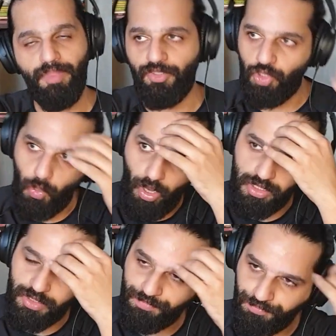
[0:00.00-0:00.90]
that you
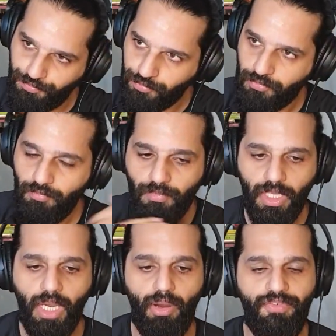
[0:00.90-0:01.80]
want.
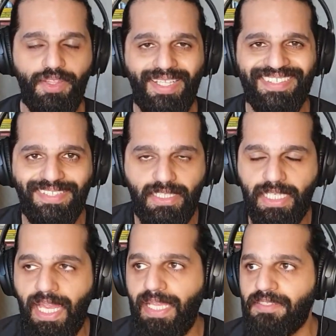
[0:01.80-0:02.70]
However, that's not the
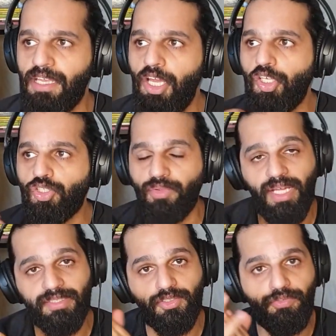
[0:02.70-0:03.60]
case. So
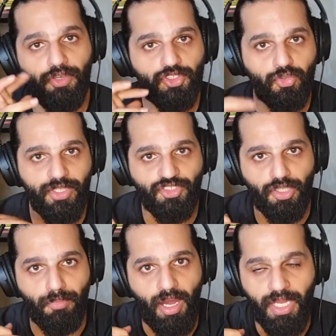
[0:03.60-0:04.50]
that's the first question
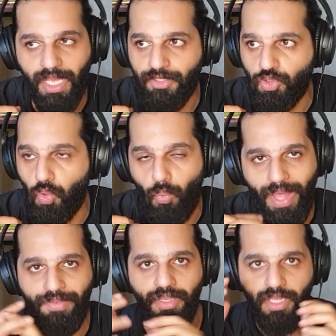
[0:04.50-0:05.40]
mark as to
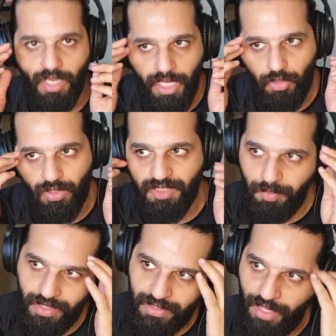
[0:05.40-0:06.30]
when it was
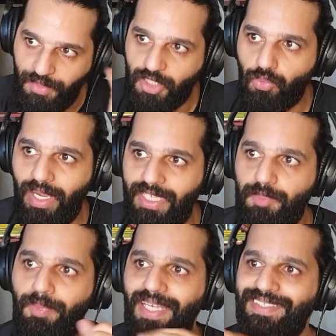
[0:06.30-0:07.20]
built, and that's why it
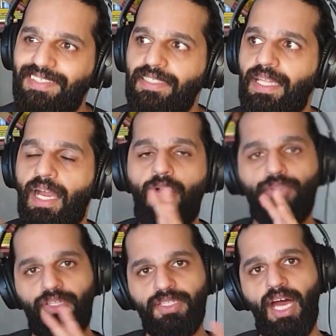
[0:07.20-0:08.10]
places it
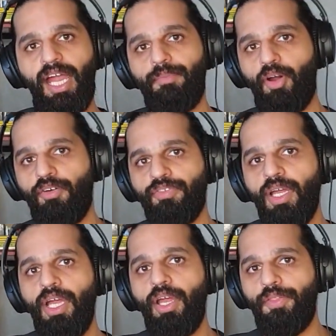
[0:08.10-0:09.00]
around the time of
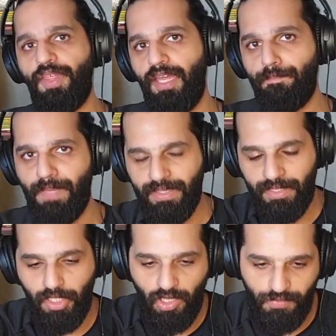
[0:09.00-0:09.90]
the
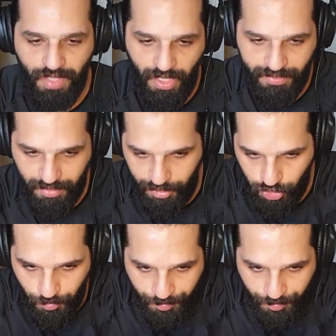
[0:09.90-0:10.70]
melting of the Ice Age.